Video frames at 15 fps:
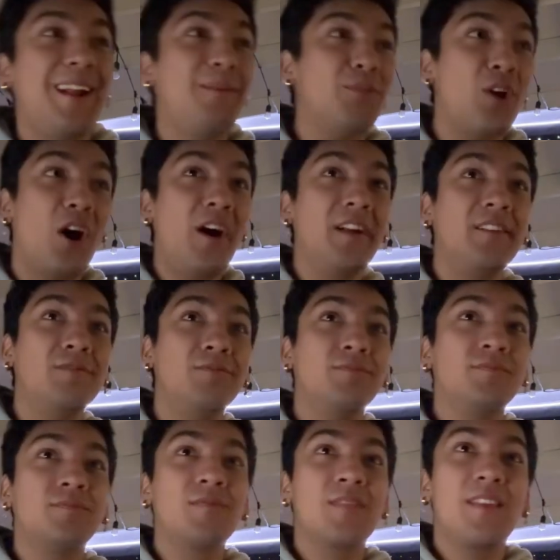that I'm gone.
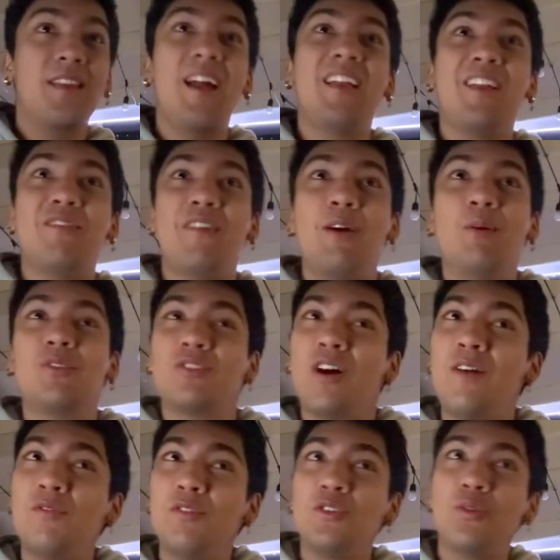Like if I was
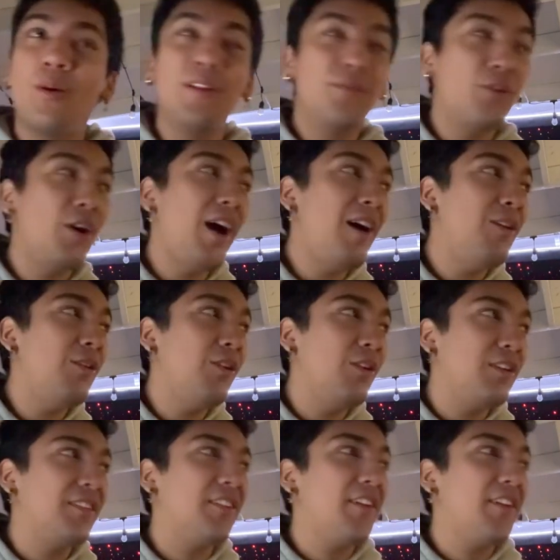gone for 24 hours.